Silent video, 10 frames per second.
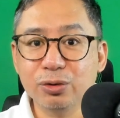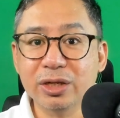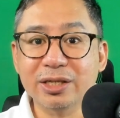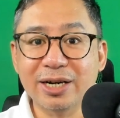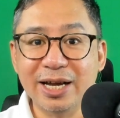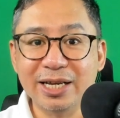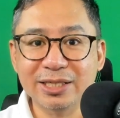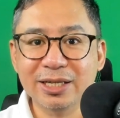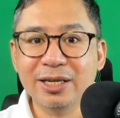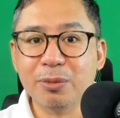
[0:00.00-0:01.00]
do not
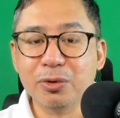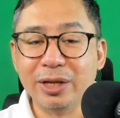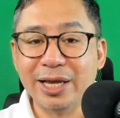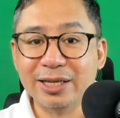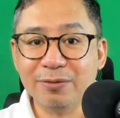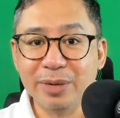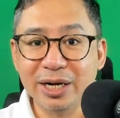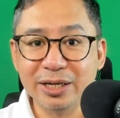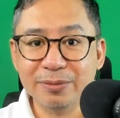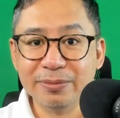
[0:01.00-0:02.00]
arise from collective
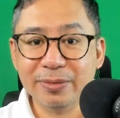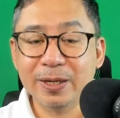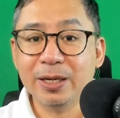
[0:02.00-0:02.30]
bargaining,